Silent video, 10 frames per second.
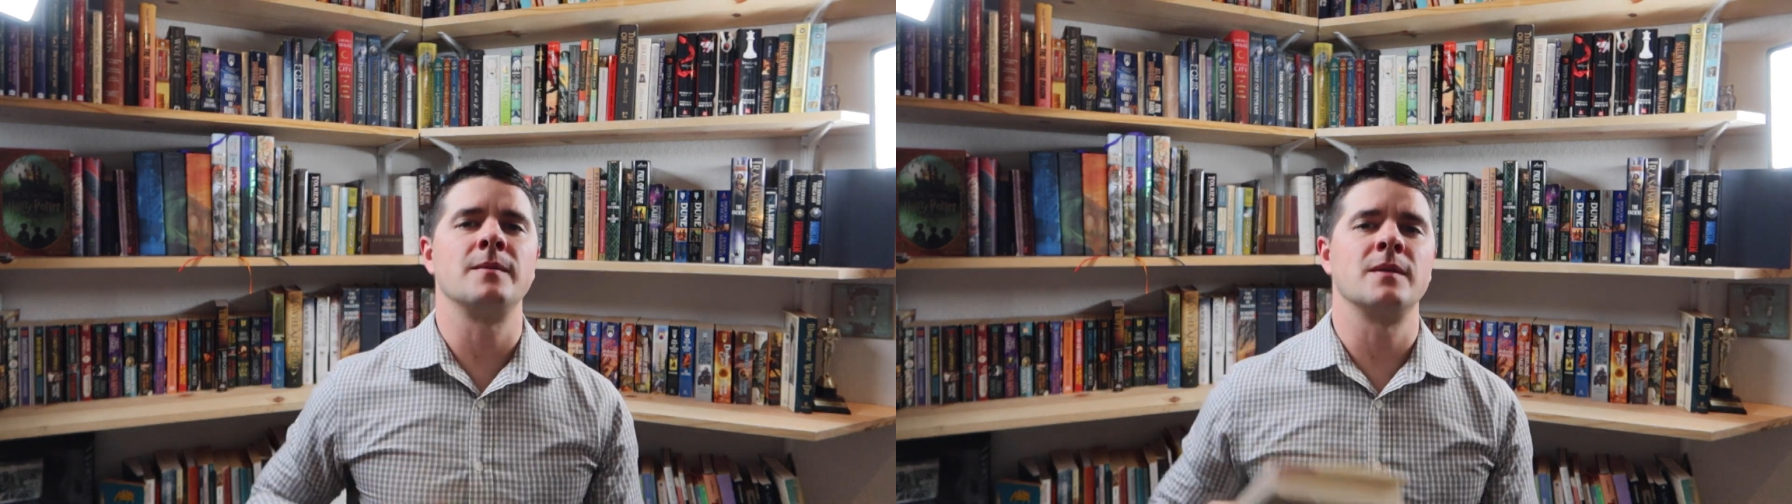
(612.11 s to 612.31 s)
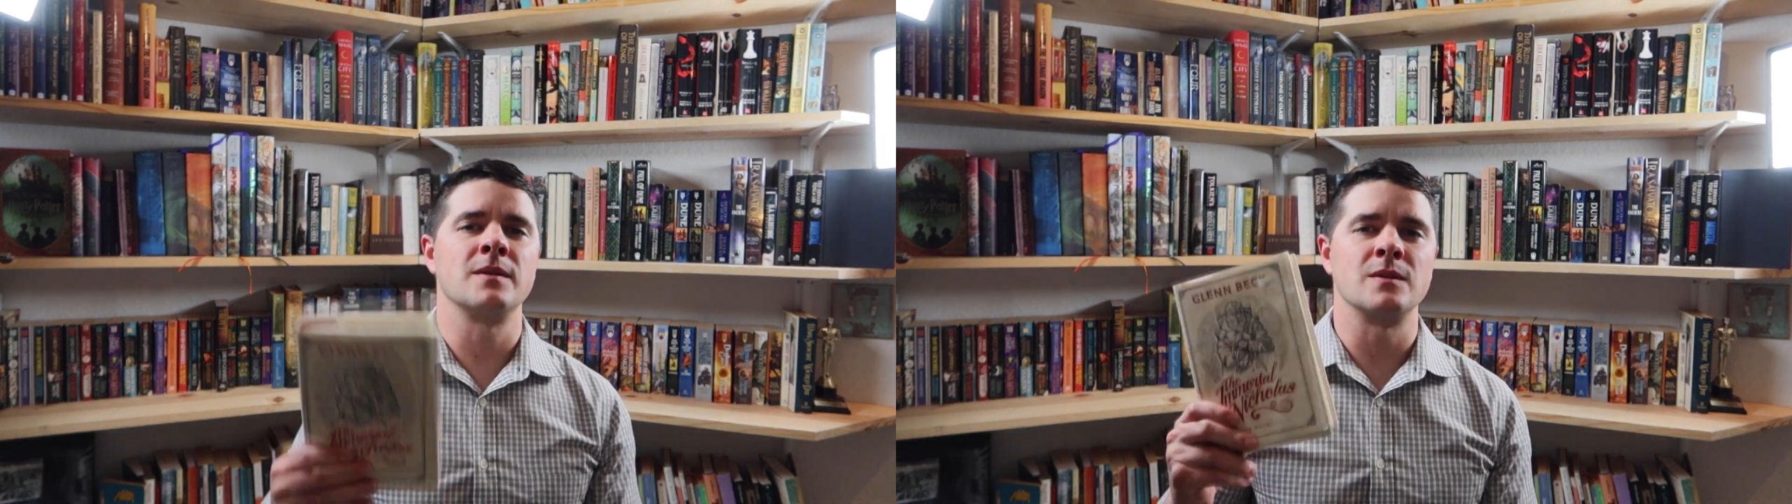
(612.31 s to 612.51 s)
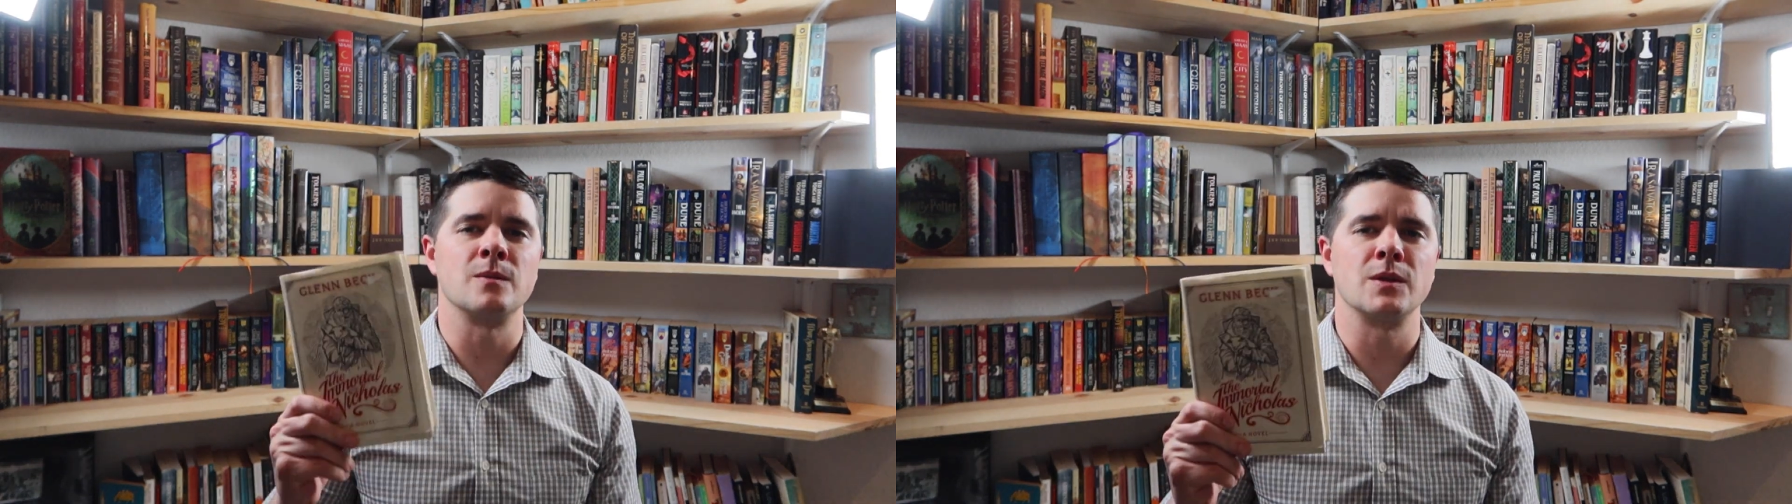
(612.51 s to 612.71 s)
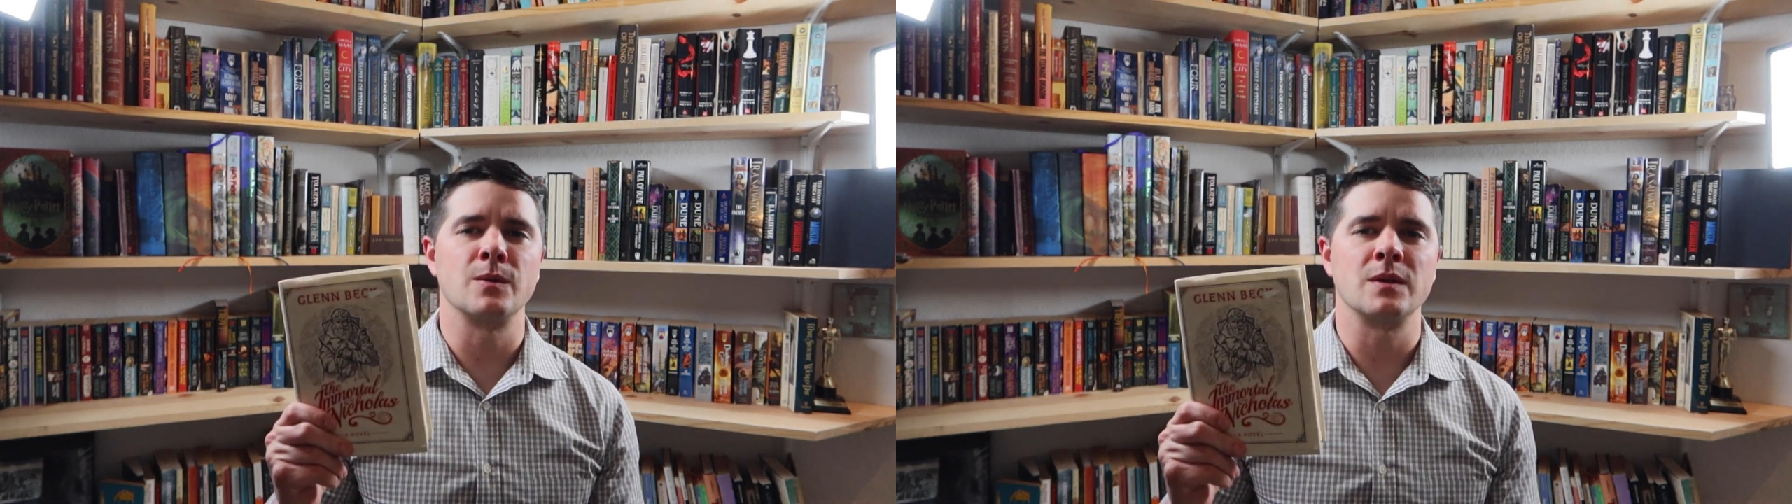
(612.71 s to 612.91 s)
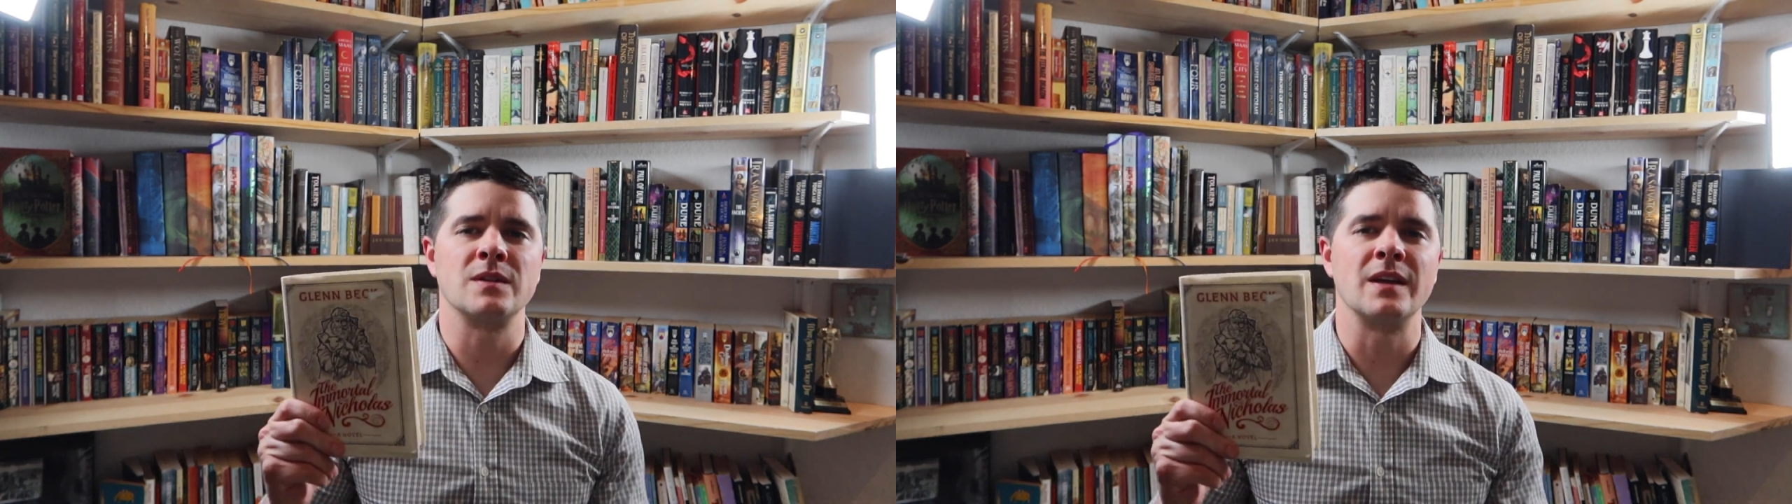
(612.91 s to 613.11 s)
This is the one
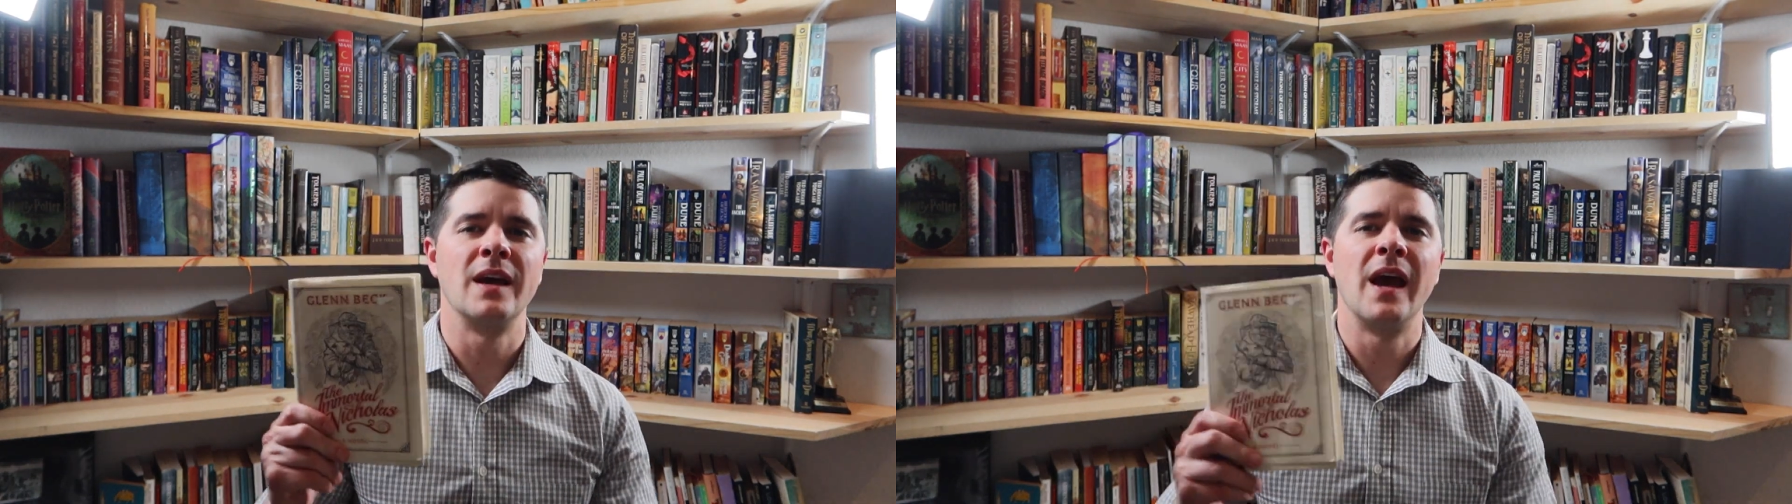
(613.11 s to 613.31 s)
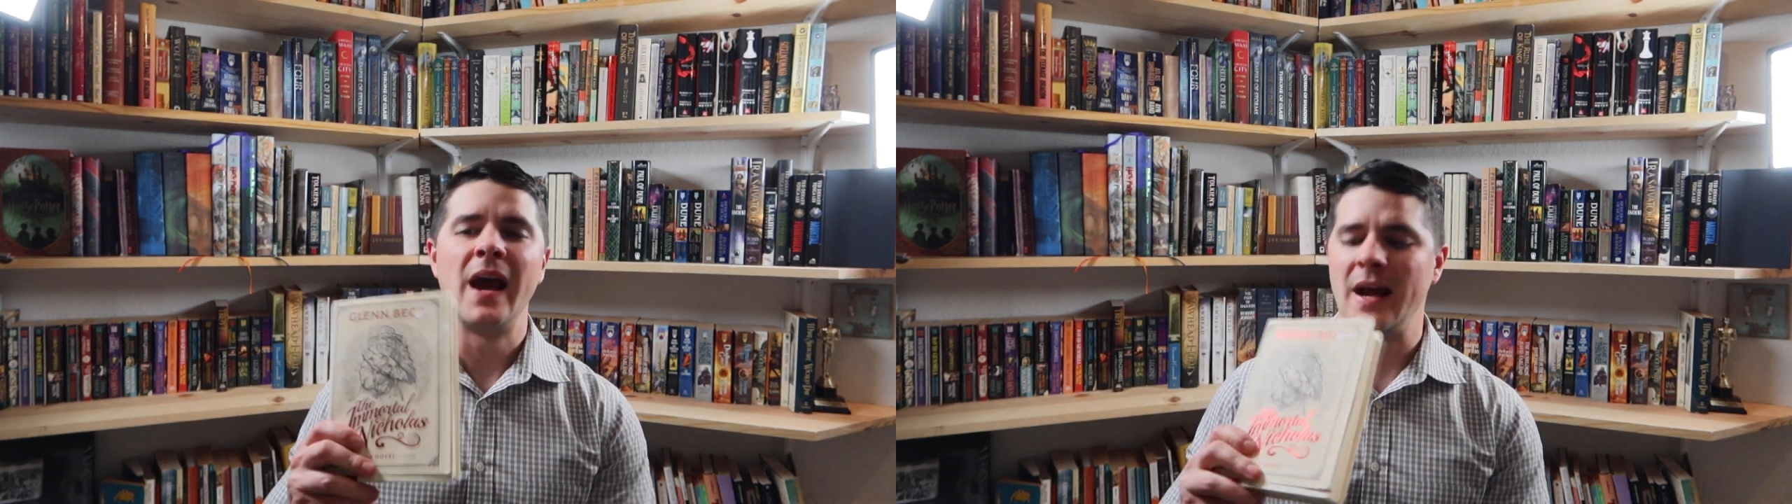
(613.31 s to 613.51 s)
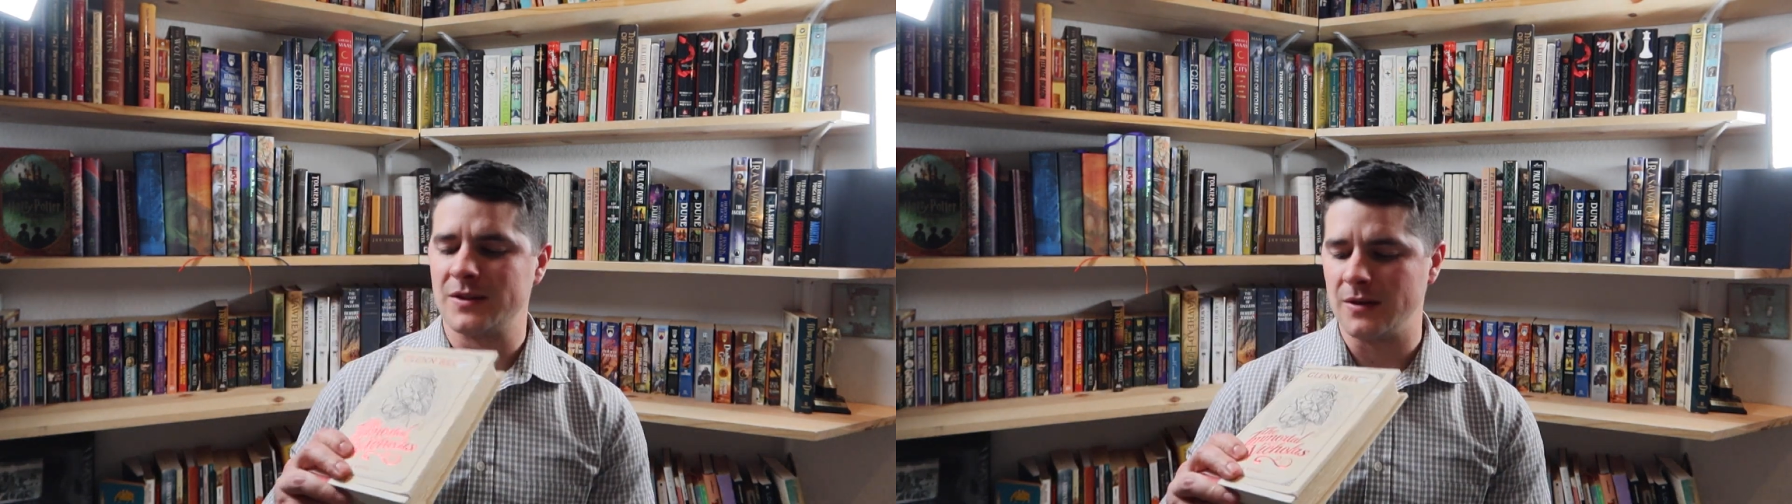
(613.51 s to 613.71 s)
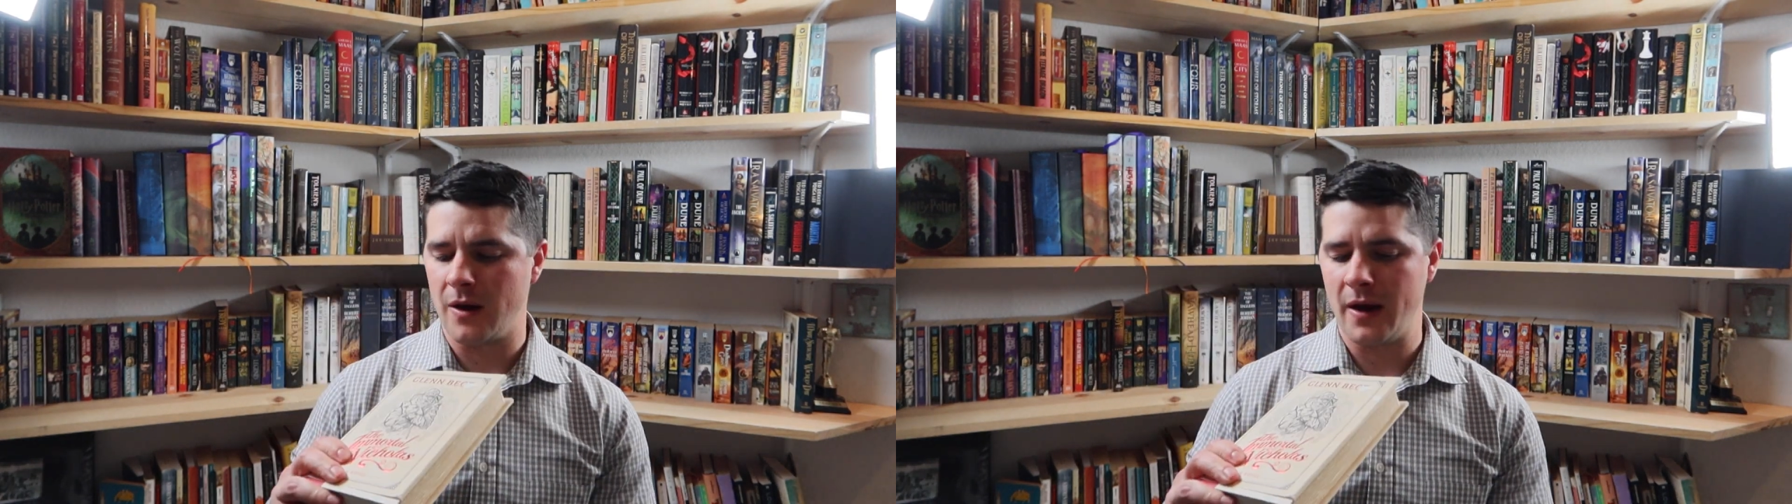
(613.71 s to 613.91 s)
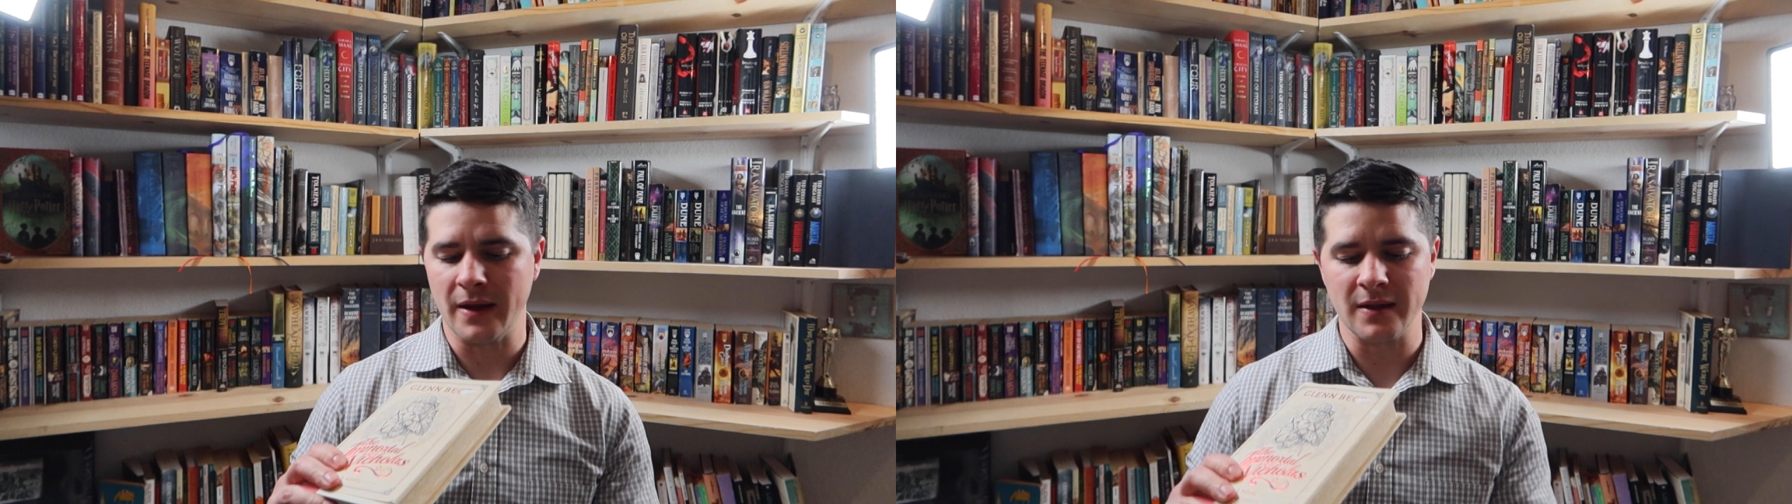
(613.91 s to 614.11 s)
you want to see. And sorry,